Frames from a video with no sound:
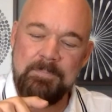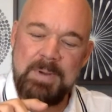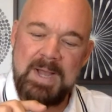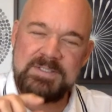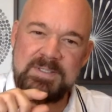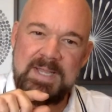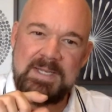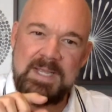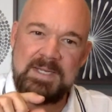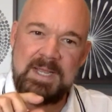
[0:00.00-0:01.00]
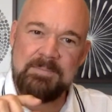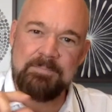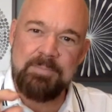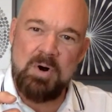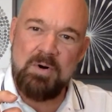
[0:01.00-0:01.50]
But at,
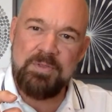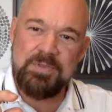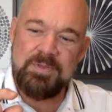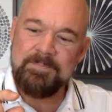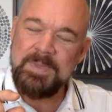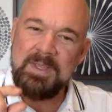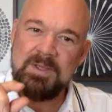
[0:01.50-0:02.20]
at birth,